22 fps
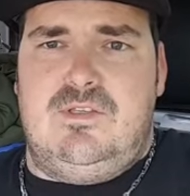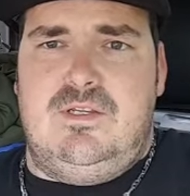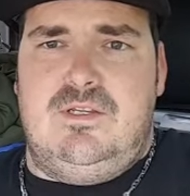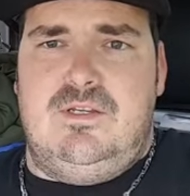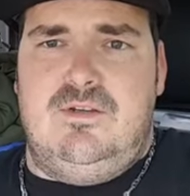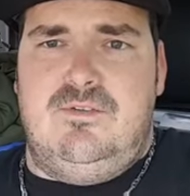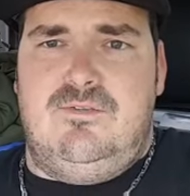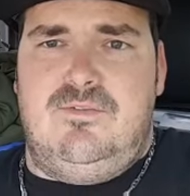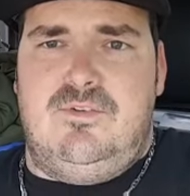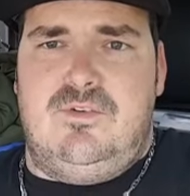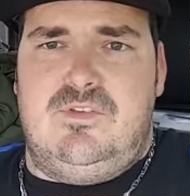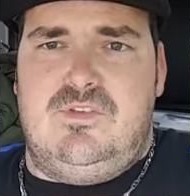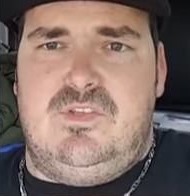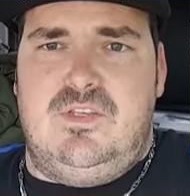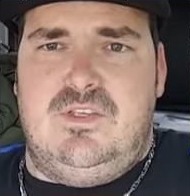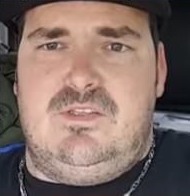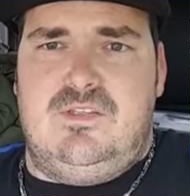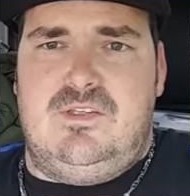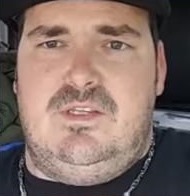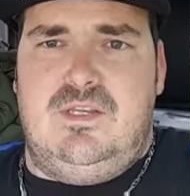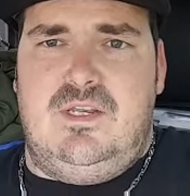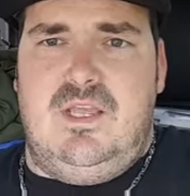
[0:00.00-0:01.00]
out here for
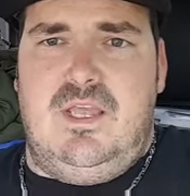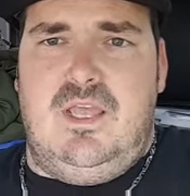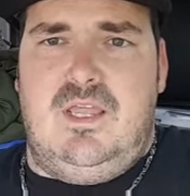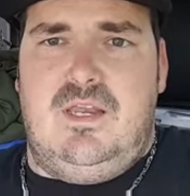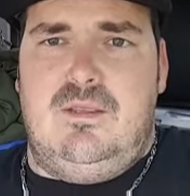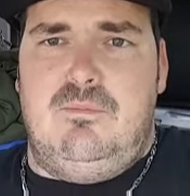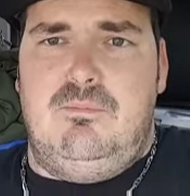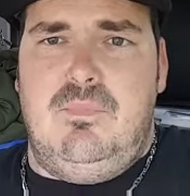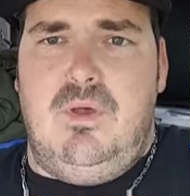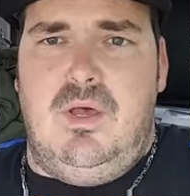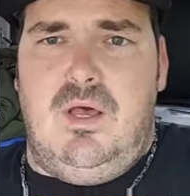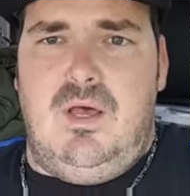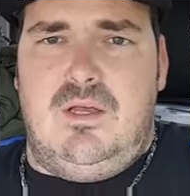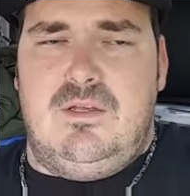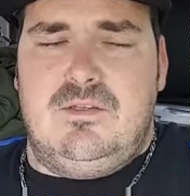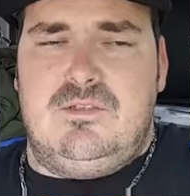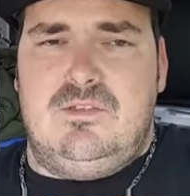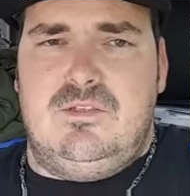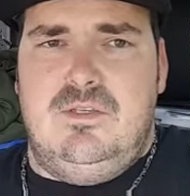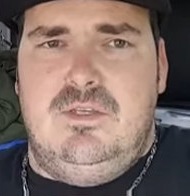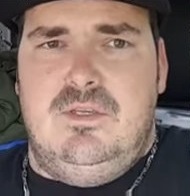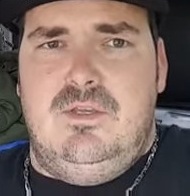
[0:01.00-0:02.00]
$60 to
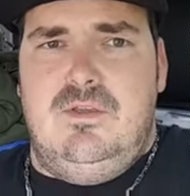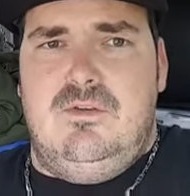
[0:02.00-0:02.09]
$80